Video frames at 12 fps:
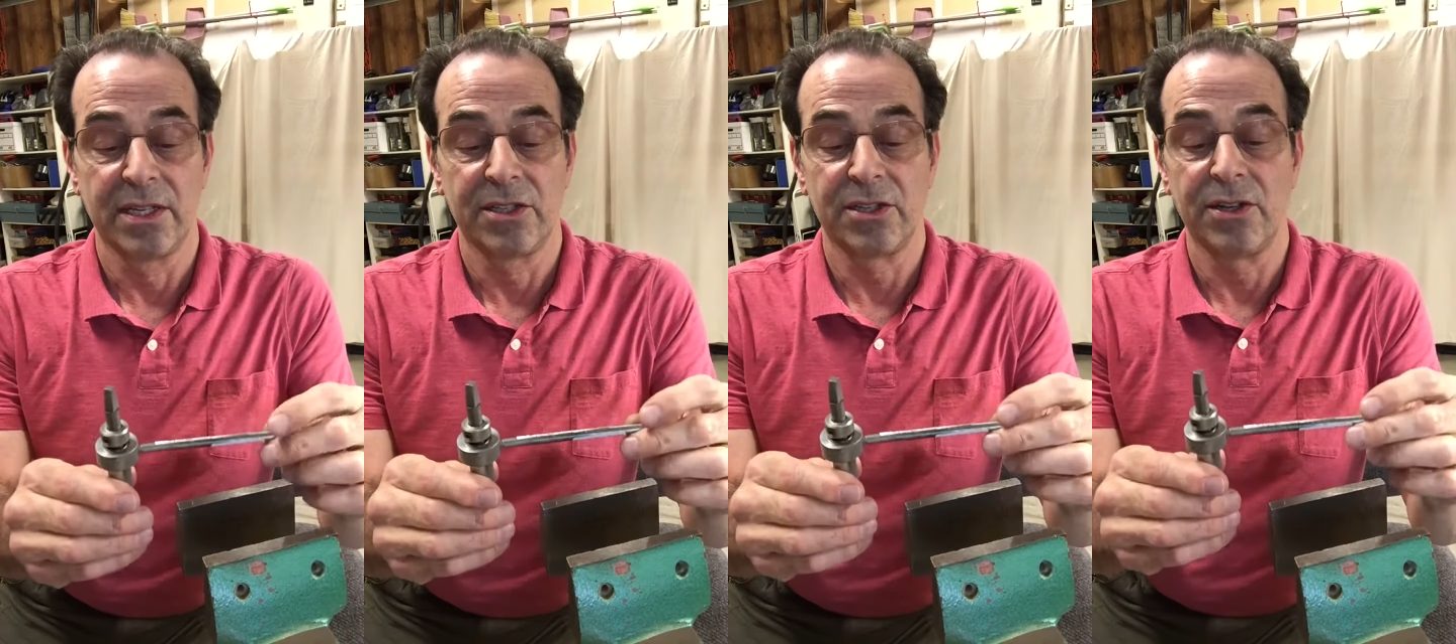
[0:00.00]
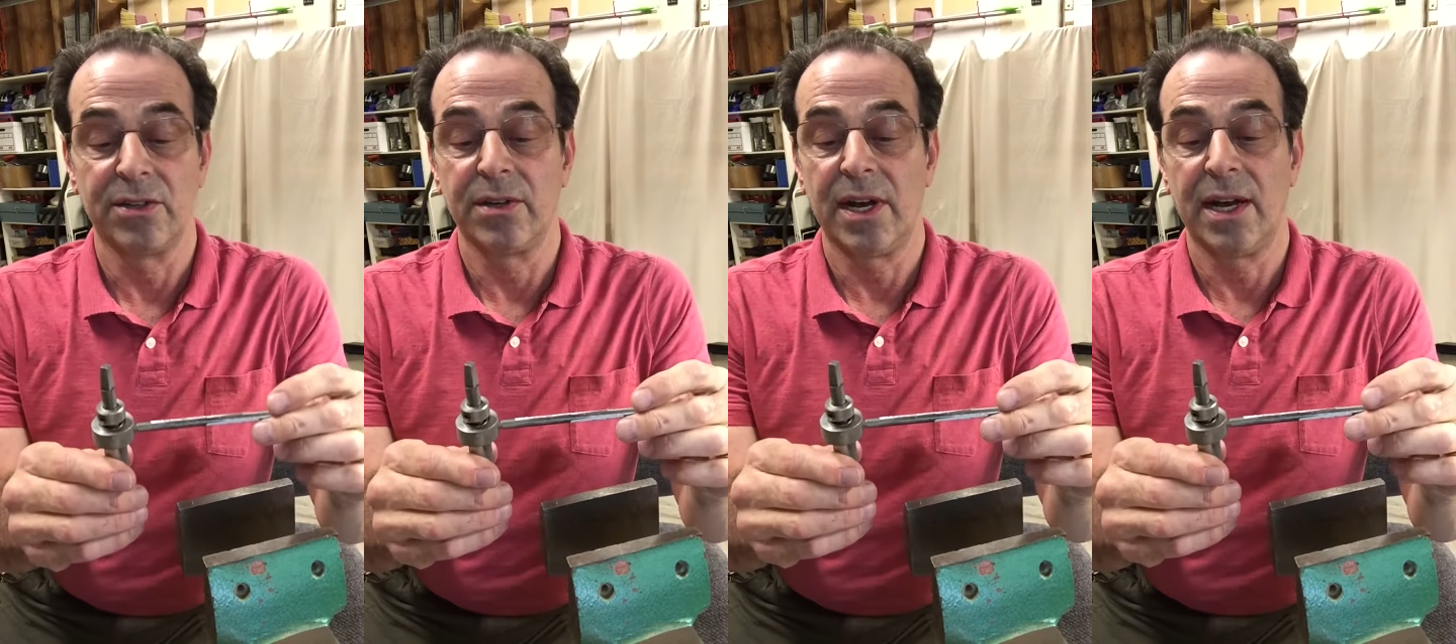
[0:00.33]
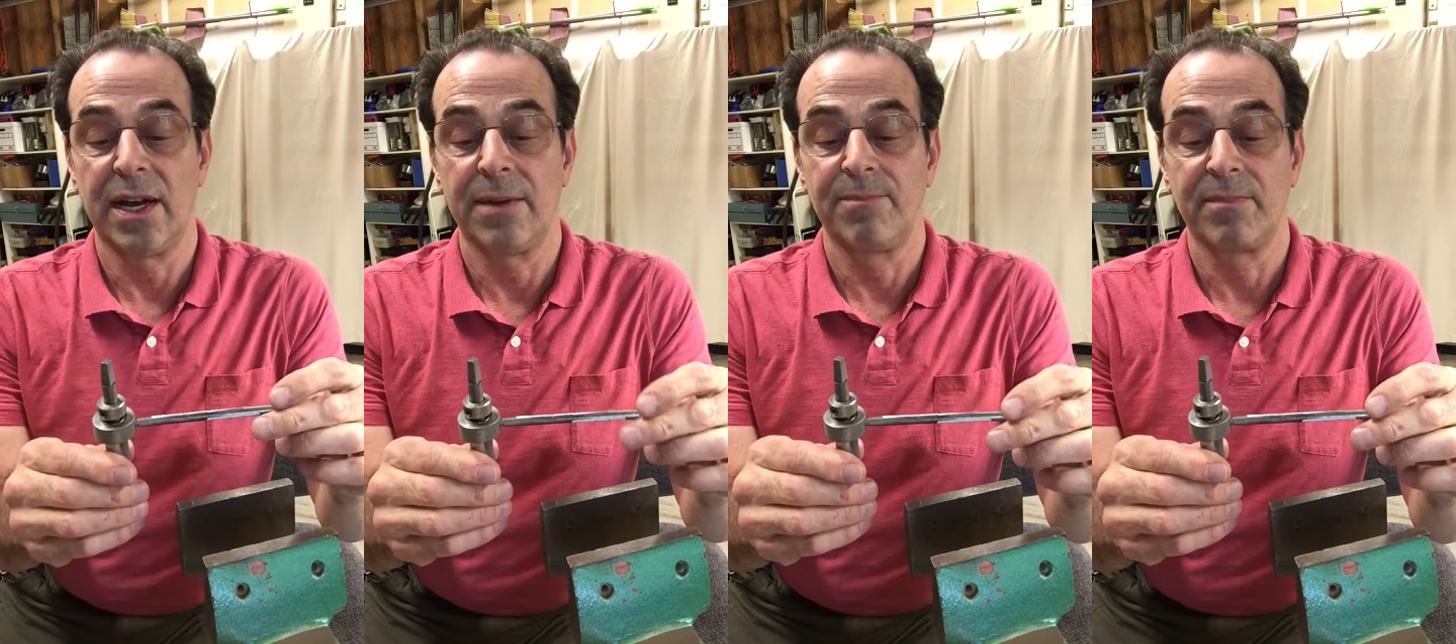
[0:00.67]
So
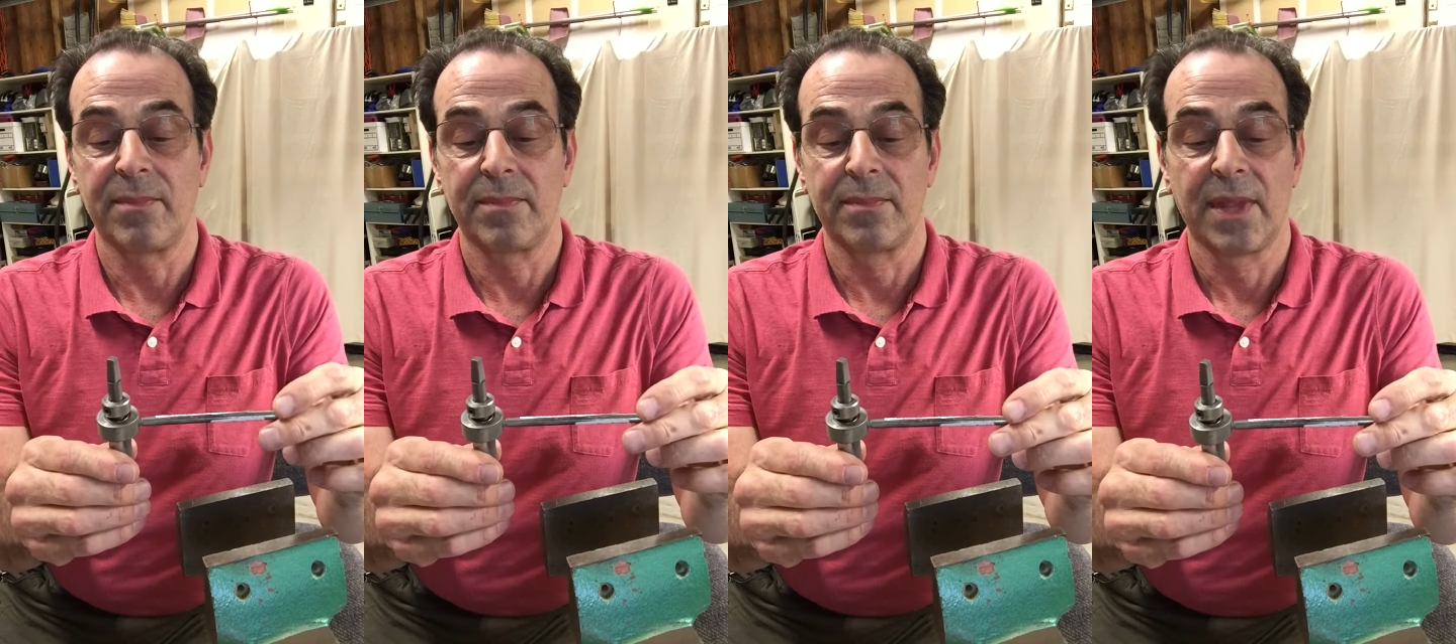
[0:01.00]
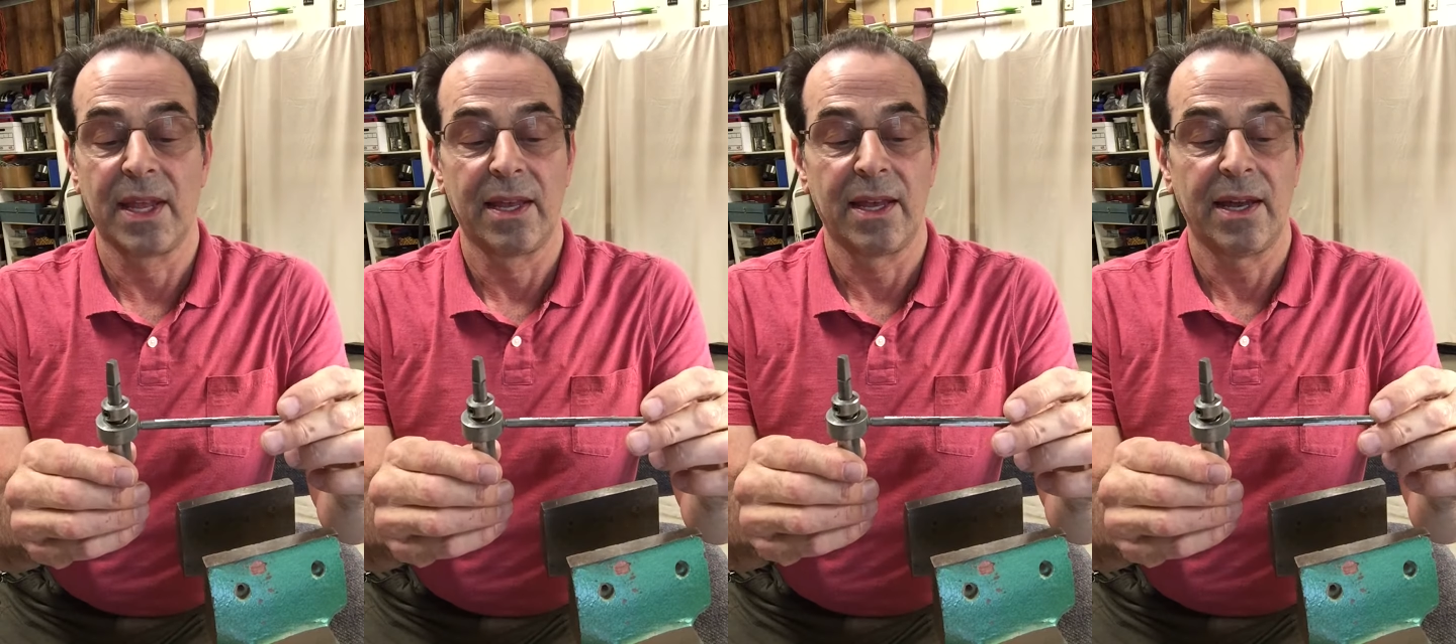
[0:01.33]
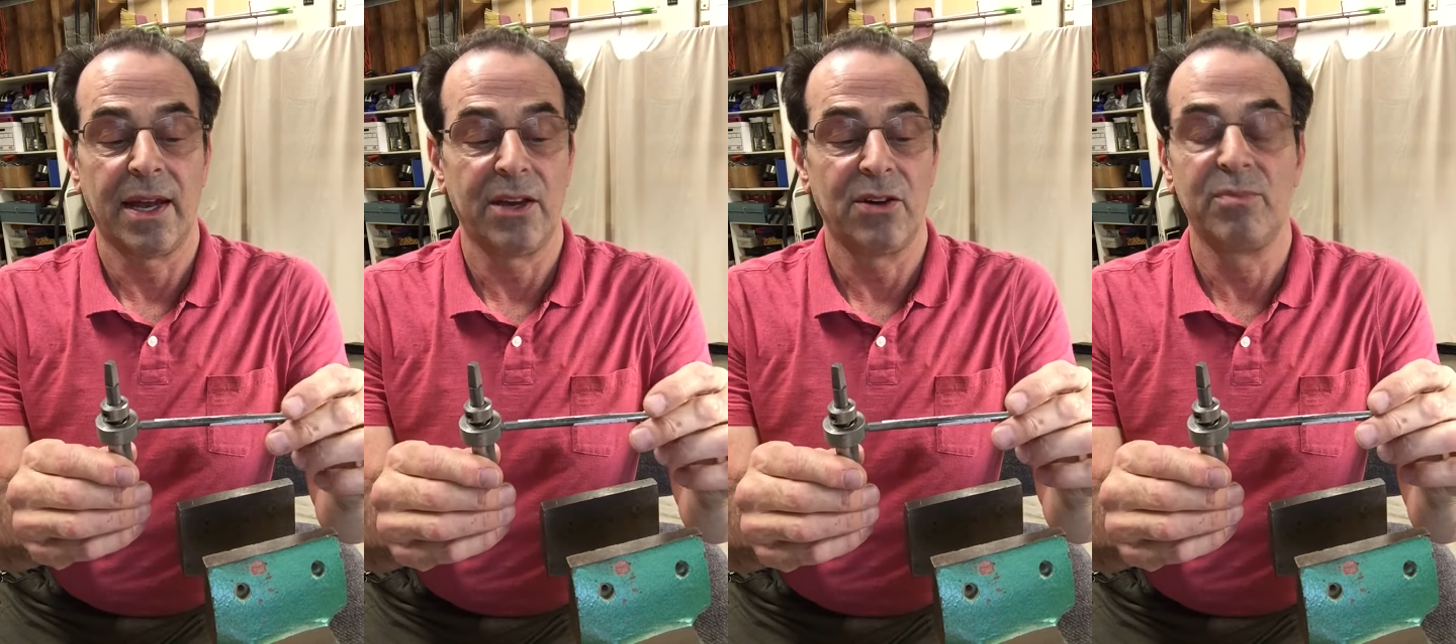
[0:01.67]
um,
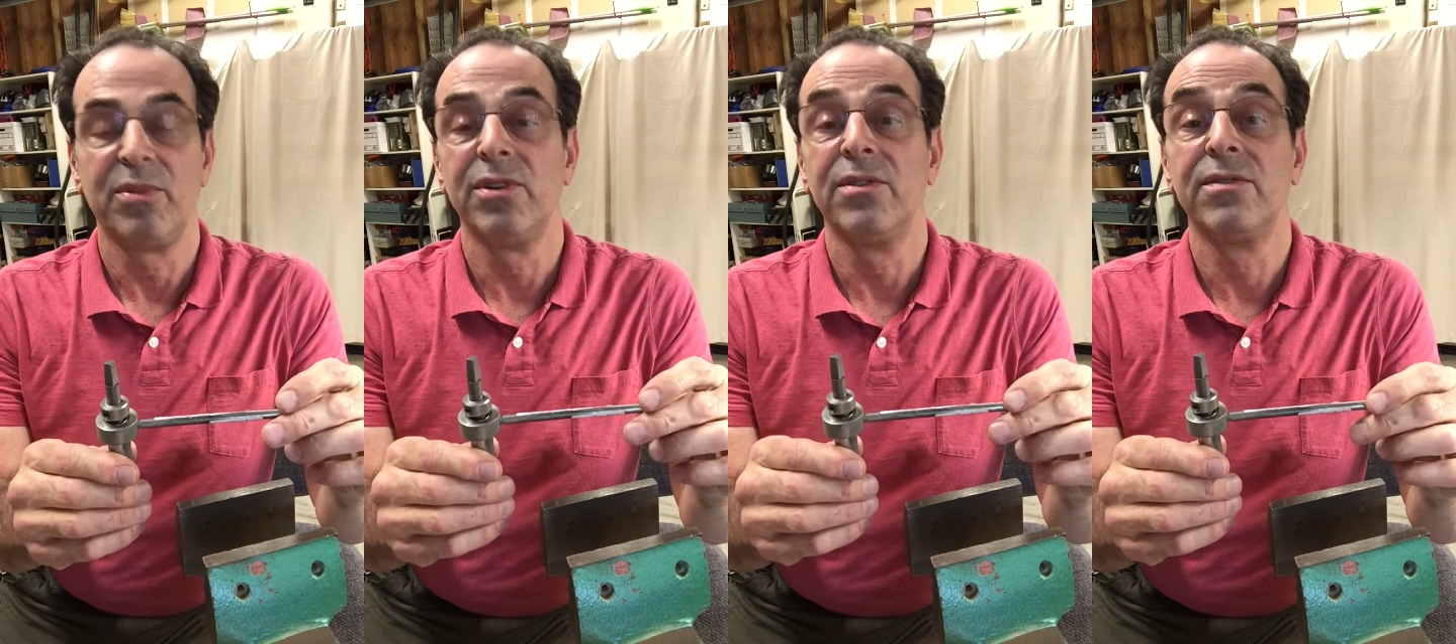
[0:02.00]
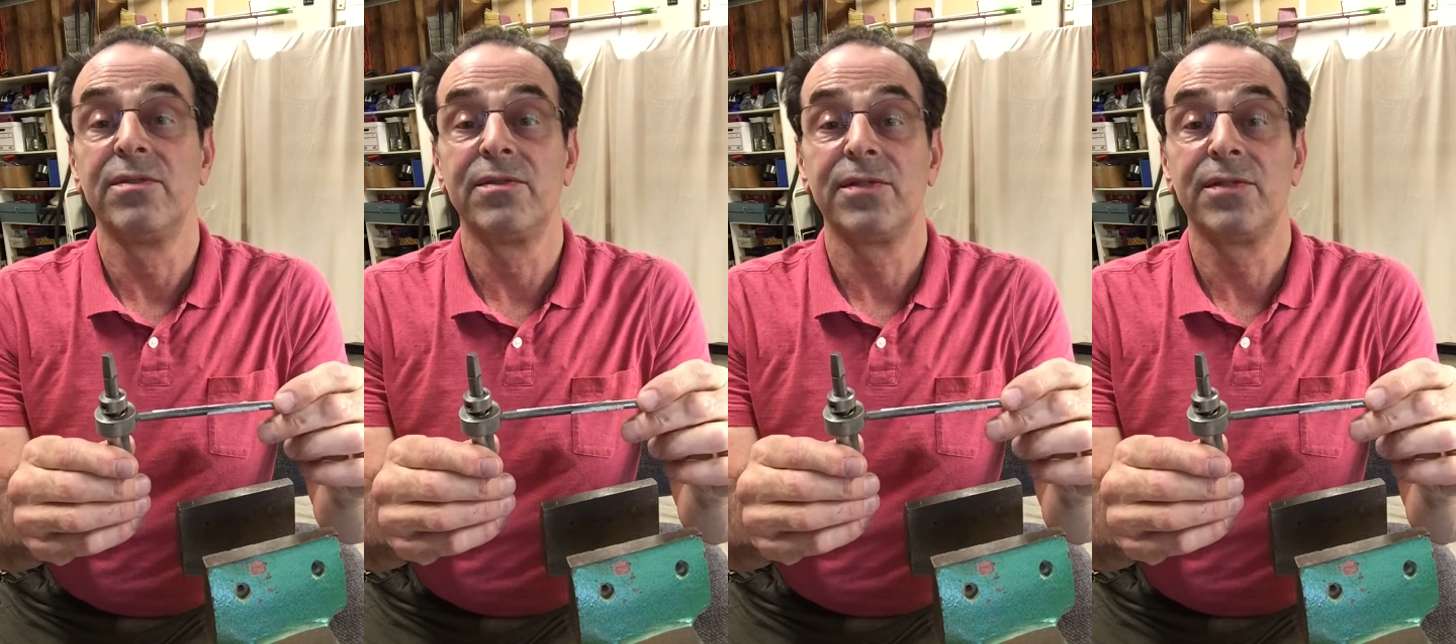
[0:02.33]
I hope you